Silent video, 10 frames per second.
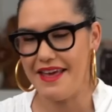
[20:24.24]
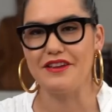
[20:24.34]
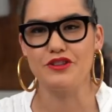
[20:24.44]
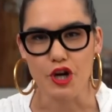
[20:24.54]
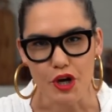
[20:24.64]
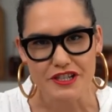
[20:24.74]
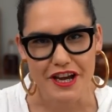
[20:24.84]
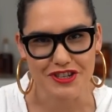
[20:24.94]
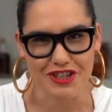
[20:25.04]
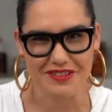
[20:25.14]
And then don't
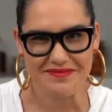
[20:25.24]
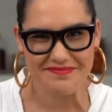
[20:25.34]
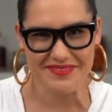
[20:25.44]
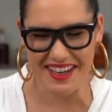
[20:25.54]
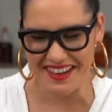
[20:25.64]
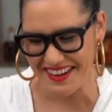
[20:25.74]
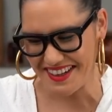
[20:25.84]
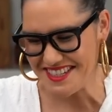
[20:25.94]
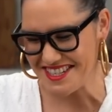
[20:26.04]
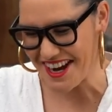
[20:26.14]
touch it.
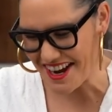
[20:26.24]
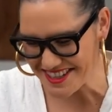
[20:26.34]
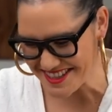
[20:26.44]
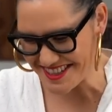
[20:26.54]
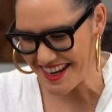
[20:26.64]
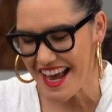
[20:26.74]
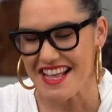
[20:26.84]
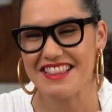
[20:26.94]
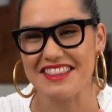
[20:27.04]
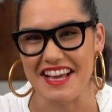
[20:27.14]

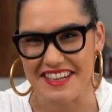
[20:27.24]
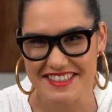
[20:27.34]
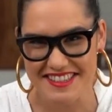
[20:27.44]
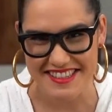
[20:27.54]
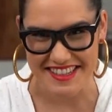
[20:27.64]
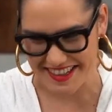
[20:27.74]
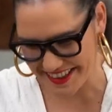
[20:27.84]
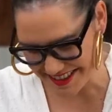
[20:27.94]
Just let it sear.